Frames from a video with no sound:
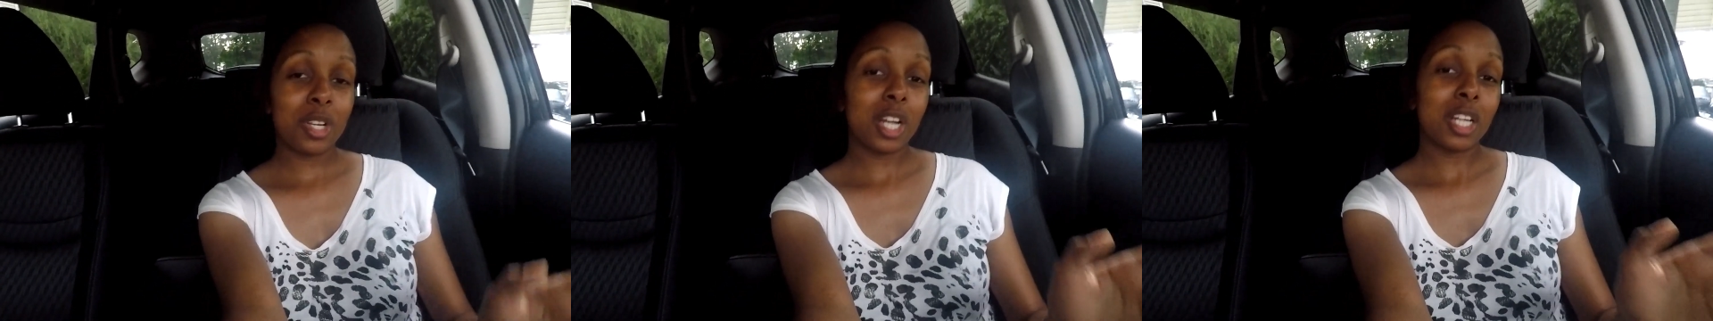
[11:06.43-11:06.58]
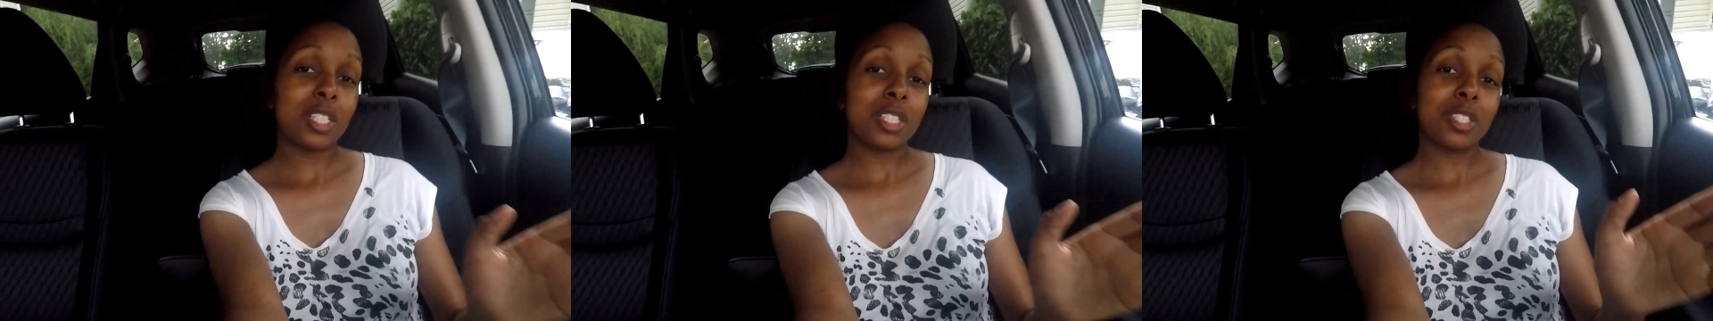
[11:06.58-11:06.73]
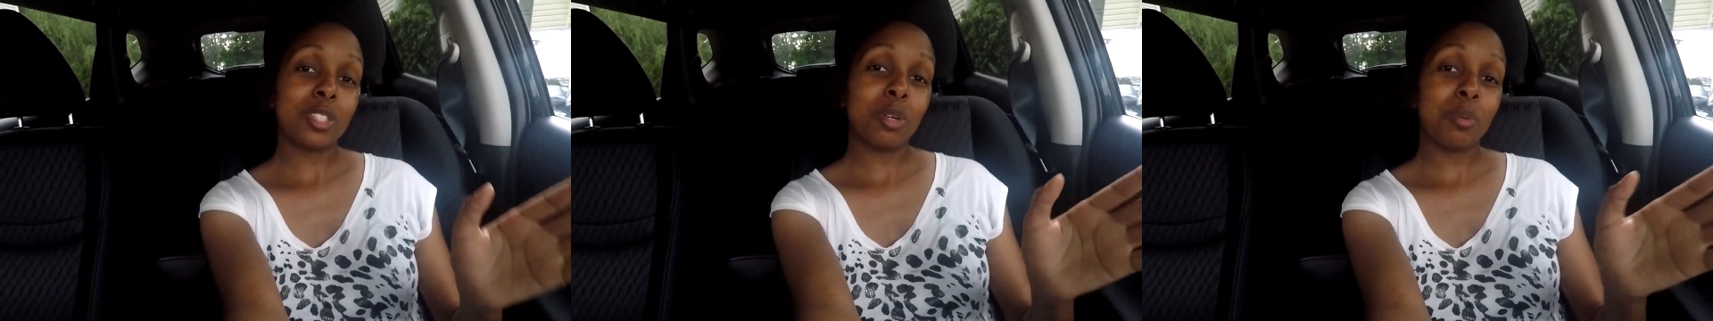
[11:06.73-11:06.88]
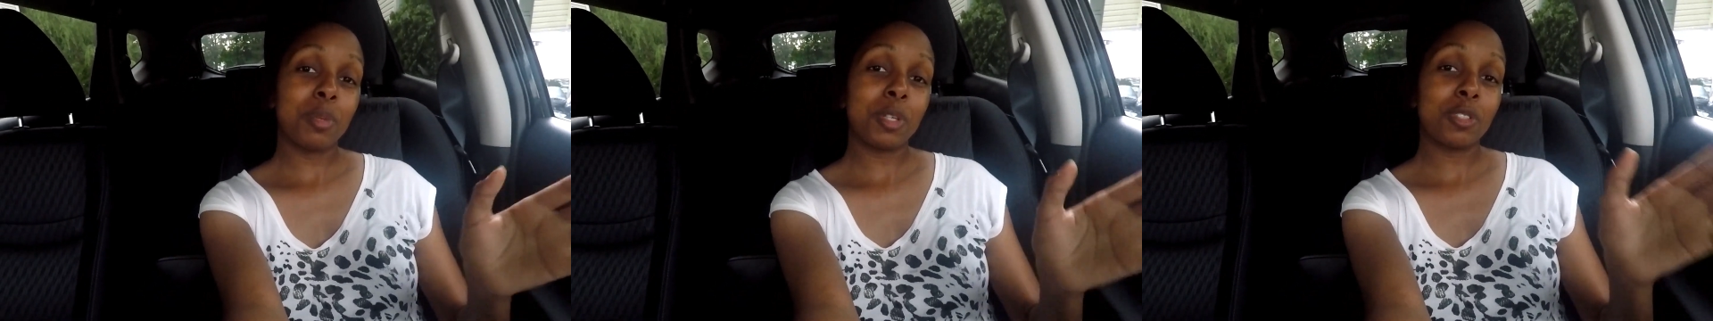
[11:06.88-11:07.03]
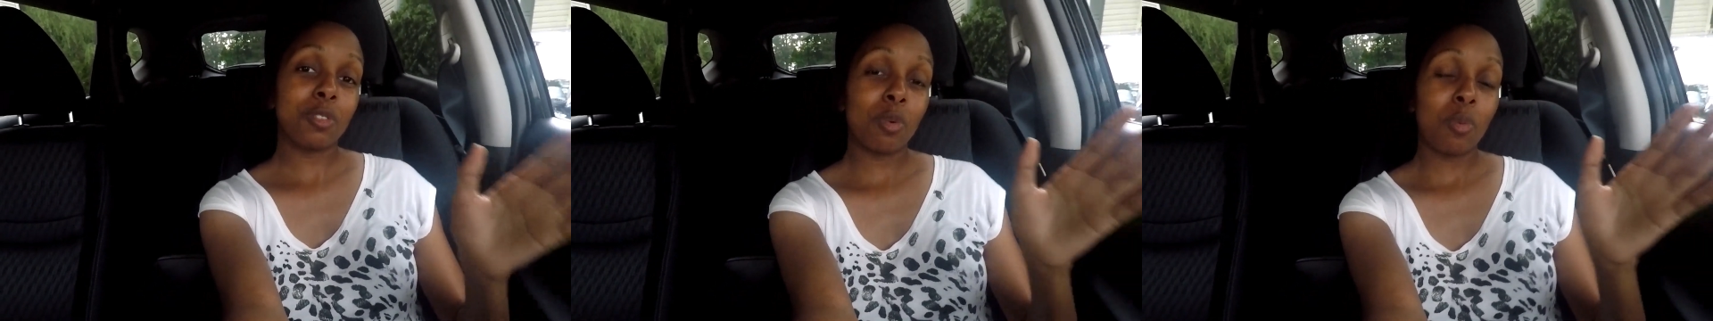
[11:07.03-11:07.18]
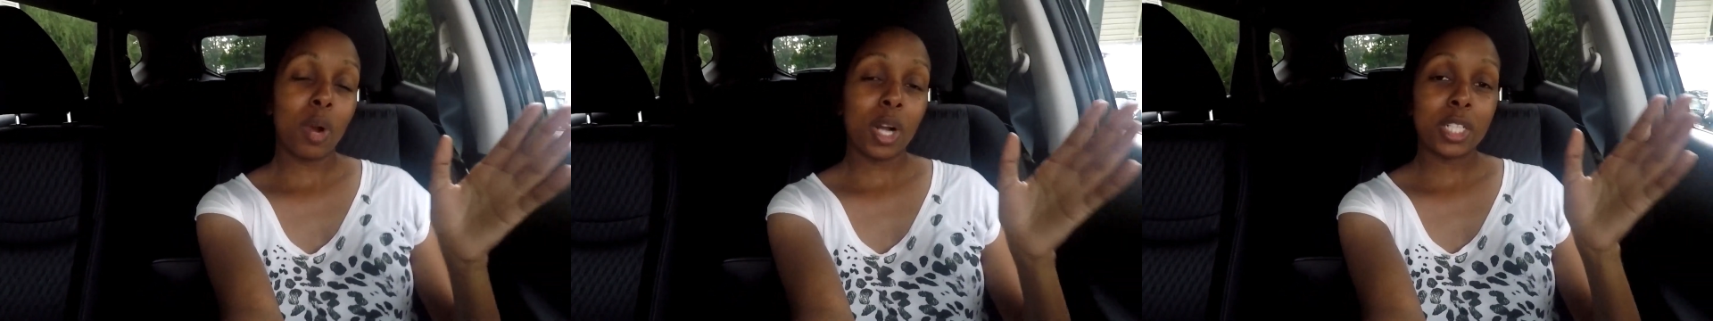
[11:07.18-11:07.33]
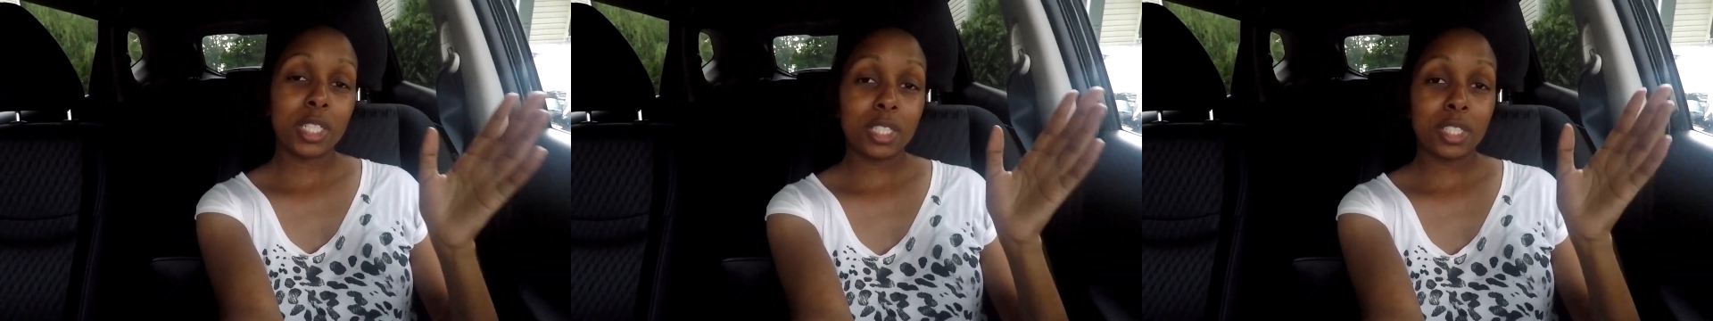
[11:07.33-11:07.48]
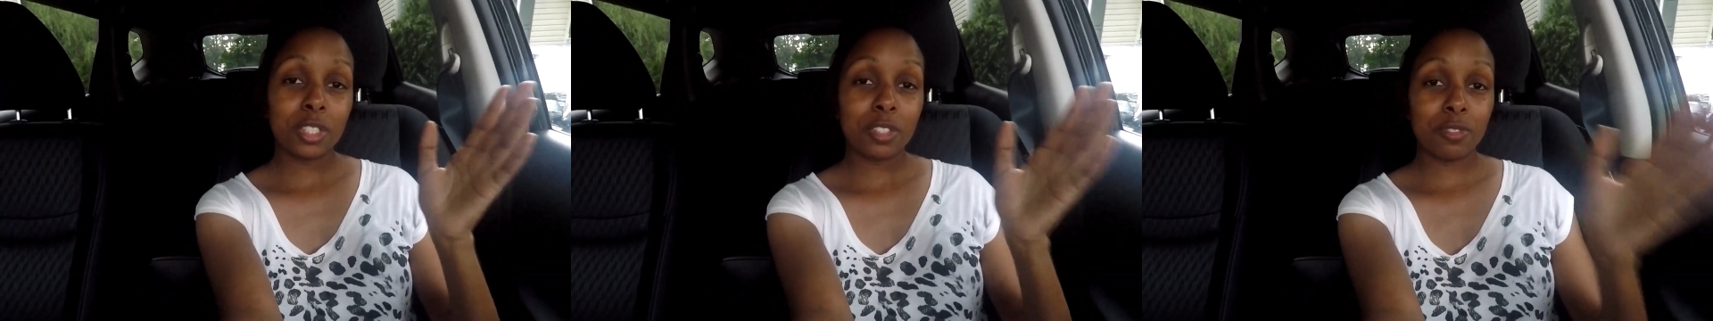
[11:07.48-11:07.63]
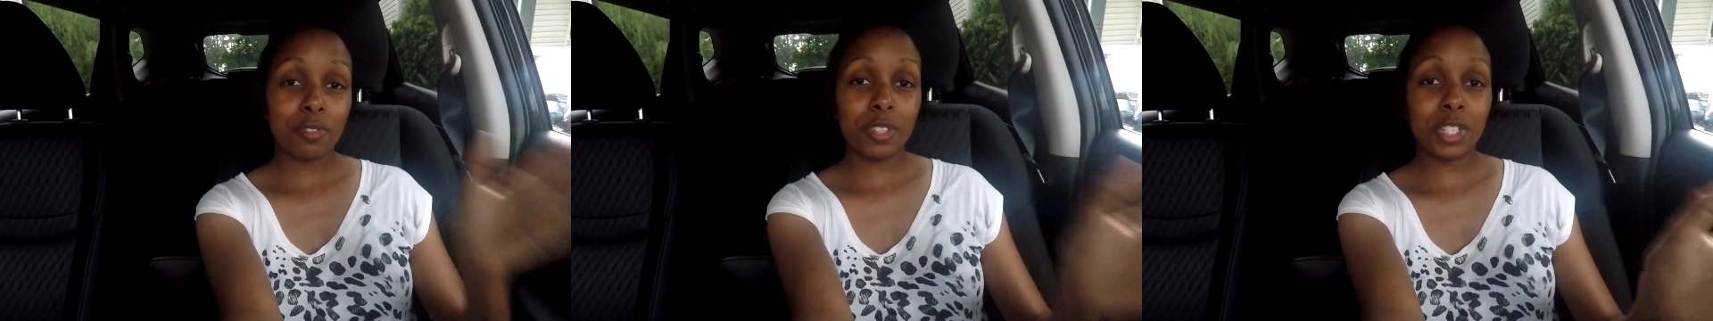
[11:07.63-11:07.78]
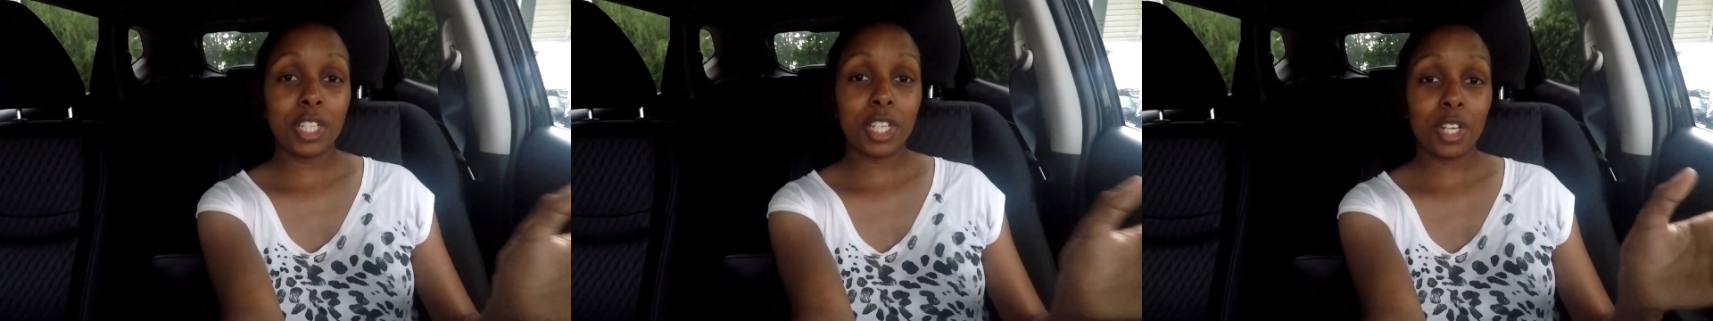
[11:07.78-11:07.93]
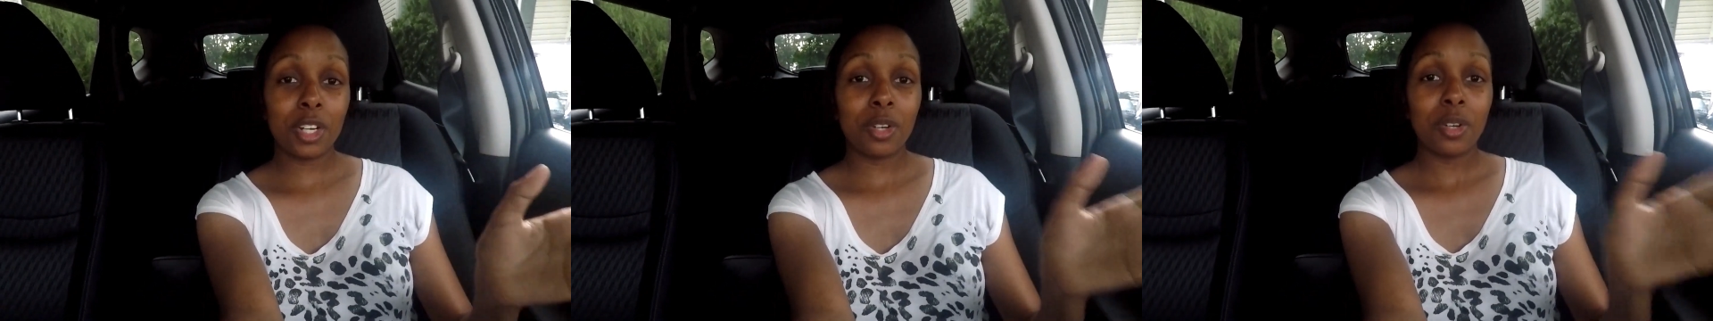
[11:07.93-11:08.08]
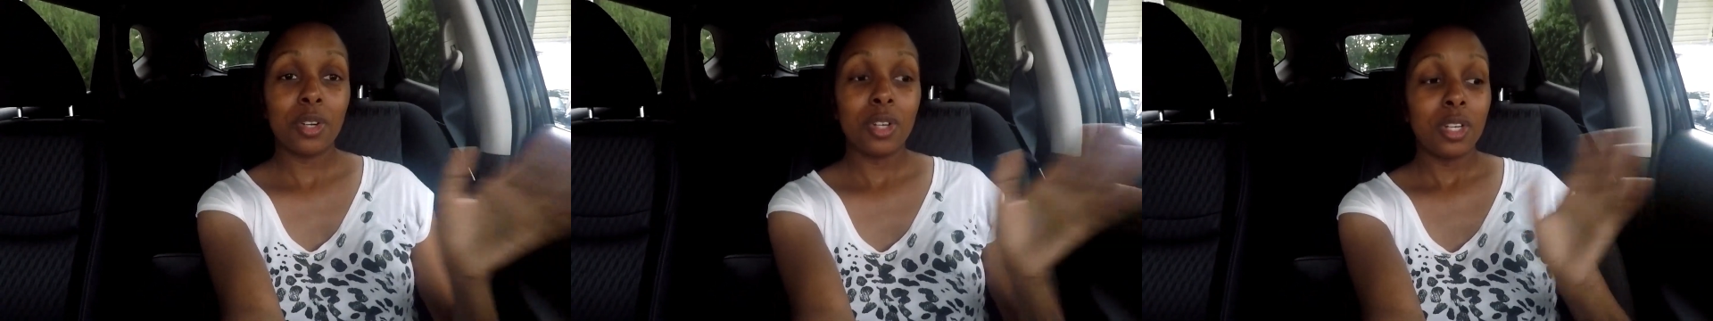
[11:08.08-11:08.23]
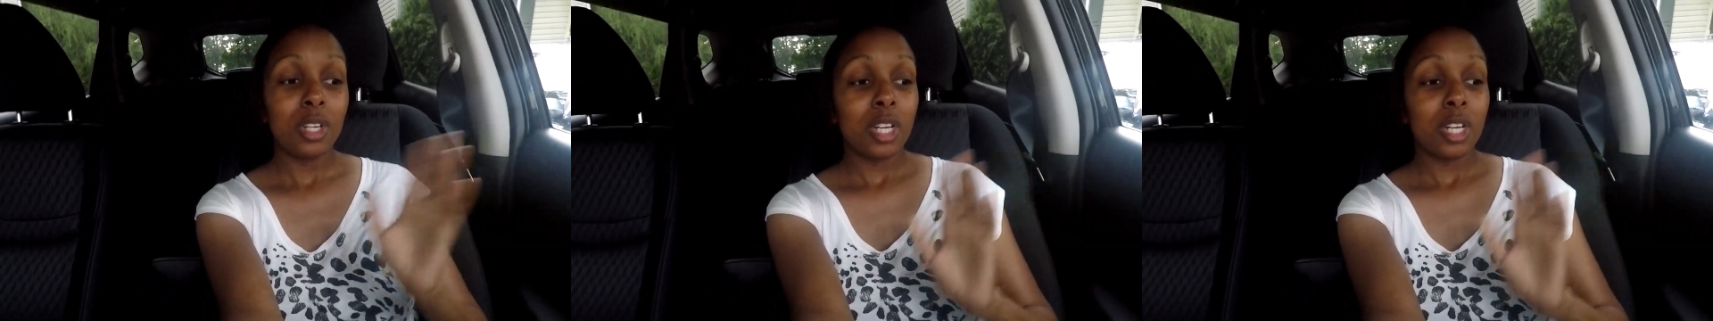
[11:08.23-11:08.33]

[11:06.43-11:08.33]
guys so much for watching this video.